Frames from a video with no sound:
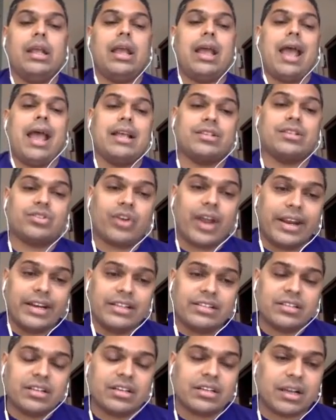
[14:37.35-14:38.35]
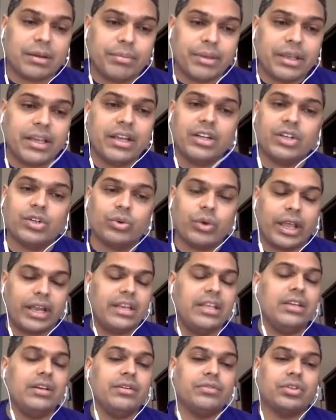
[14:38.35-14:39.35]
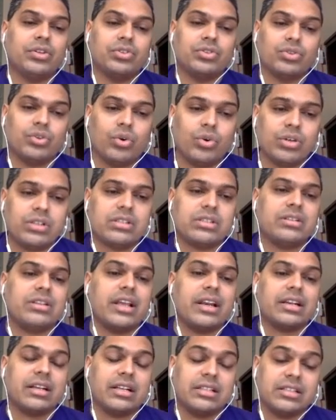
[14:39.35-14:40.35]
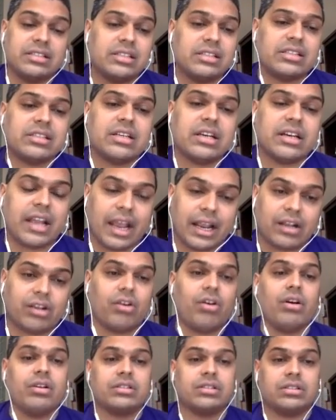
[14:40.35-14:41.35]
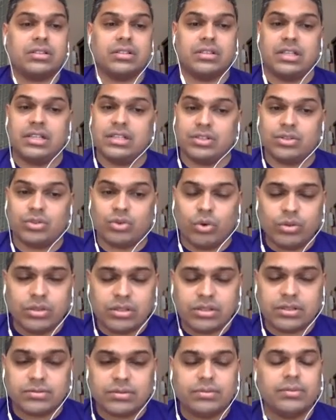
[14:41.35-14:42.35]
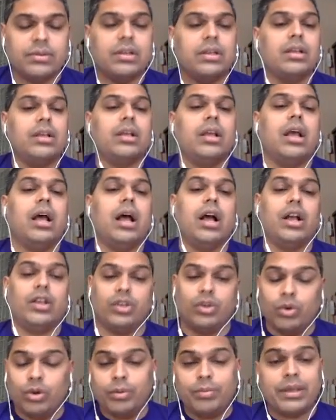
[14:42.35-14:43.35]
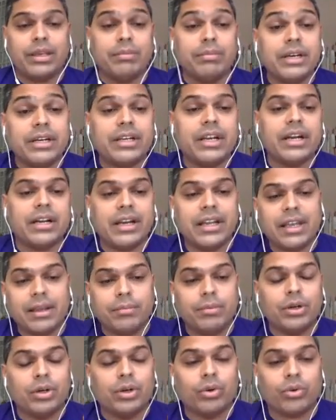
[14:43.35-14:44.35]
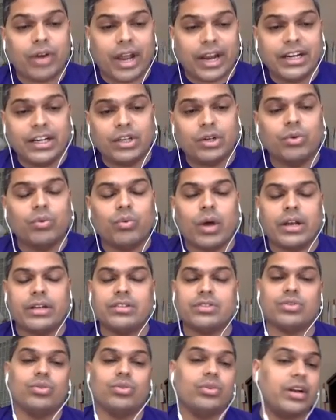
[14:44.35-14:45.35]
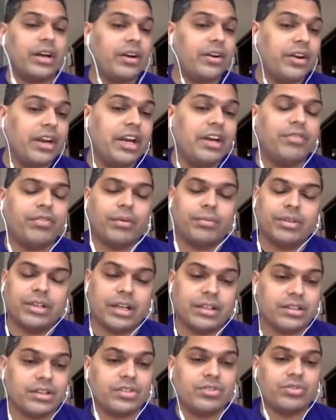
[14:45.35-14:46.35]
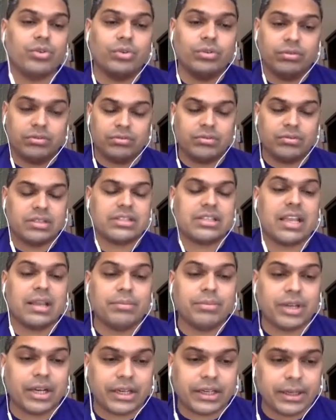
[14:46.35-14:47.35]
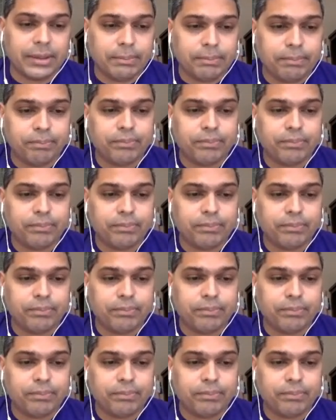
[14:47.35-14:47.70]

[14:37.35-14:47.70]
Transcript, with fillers: as writes are coming into any of those nodes they're consistent across these zones uh, you will be immediately able to write to one zone and read from the other zone the same data